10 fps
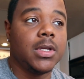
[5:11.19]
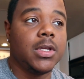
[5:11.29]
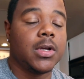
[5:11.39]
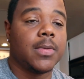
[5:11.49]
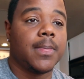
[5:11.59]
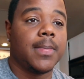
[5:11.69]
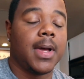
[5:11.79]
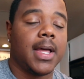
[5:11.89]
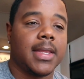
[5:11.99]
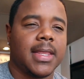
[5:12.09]

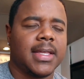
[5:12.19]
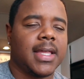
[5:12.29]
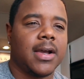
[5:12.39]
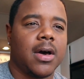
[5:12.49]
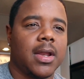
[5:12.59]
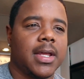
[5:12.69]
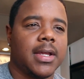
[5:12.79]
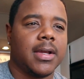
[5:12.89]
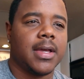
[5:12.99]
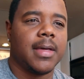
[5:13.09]
I think they called
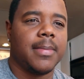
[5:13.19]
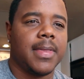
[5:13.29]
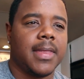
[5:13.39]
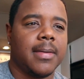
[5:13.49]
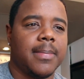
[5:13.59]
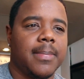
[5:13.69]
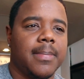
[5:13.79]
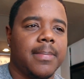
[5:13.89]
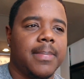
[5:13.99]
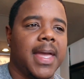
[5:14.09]
it the
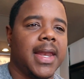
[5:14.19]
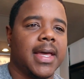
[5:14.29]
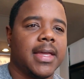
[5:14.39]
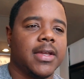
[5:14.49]
beta.